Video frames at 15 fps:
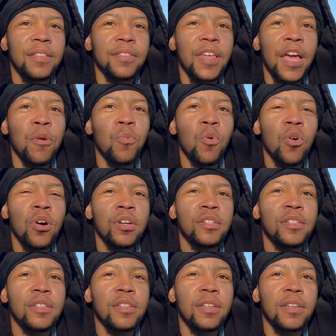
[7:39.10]
they
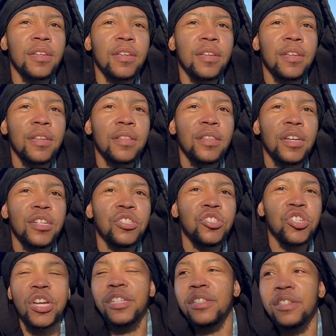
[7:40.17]
want the
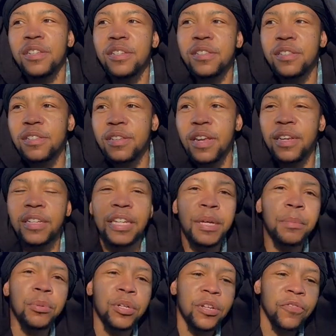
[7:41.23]
justice and
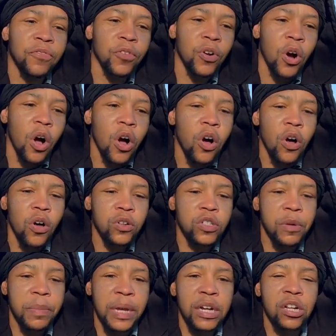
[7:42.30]
liberty for all
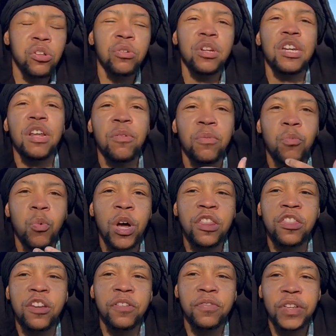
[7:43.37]
to be included in
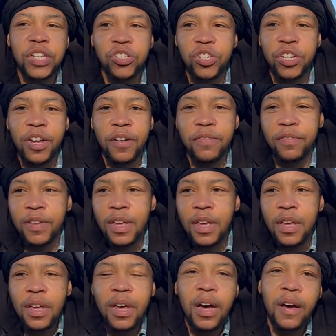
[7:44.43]
what their vision of
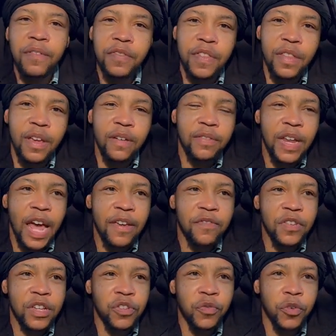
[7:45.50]

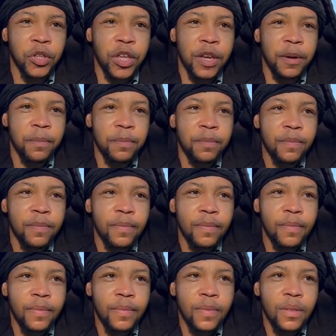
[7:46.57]
life is for them.
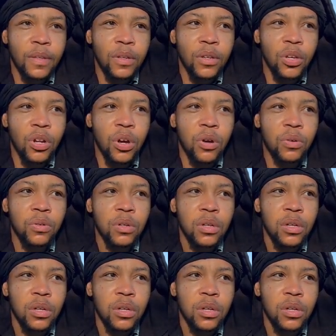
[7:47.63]
You know,